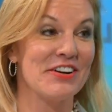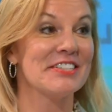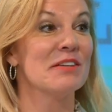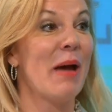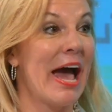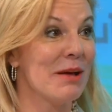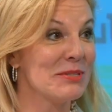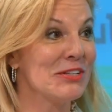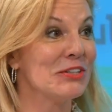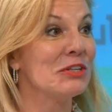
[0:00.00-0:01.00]
there are some
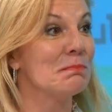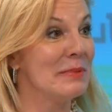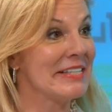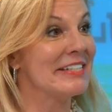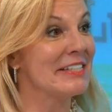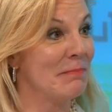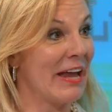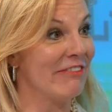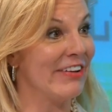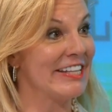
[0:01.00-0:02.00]
absolute business
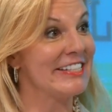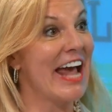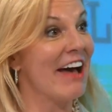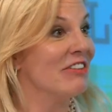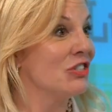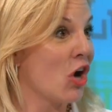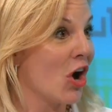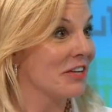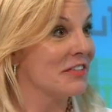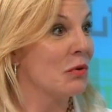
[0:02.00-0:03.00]
benefits to having
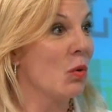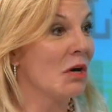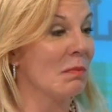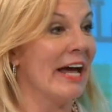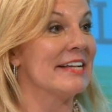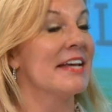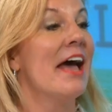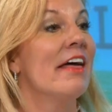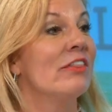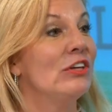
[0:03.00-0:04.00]
dogs in the workplace.
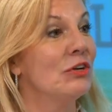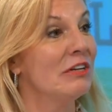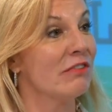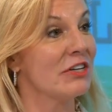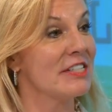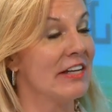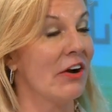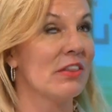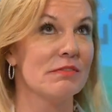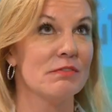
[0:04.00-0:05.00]
The university
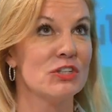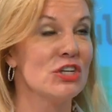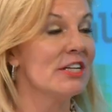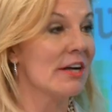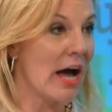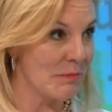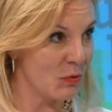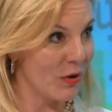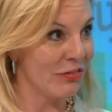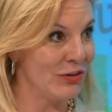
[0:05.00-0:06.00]
or the Virginia
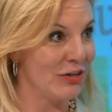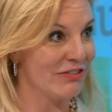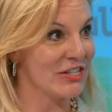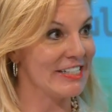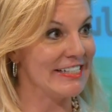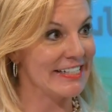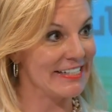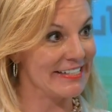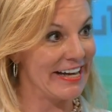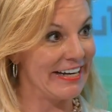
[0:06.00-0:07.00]
Commonwealth University did a
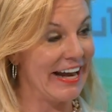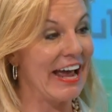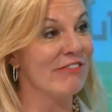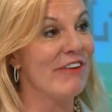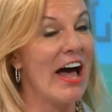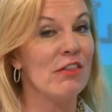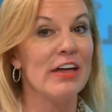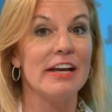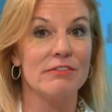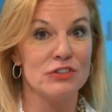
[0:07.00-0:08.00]
study and found
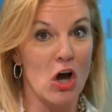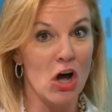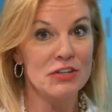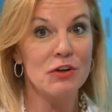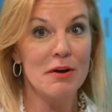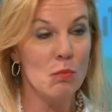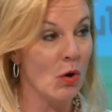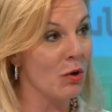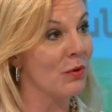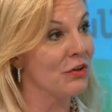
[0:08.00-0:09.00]
that if dogs are at
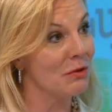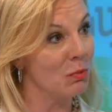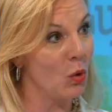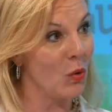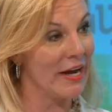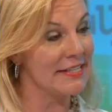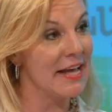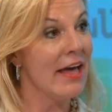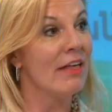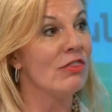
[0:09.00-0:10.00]
work with their employees,
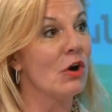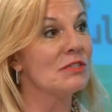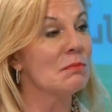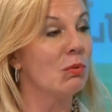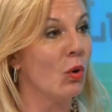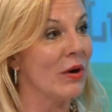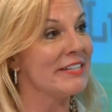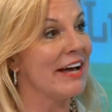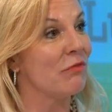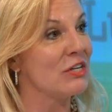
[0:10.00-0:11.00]
those
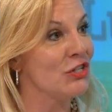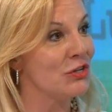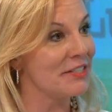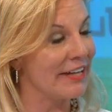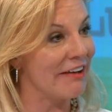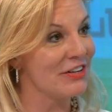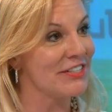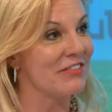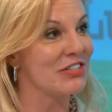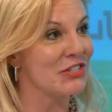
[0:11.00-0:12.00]
employees have reduced levels
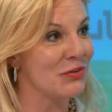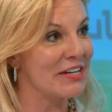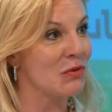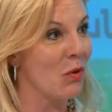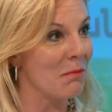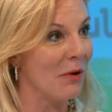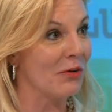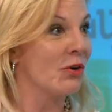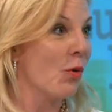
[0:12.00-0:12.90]
of the stress hormone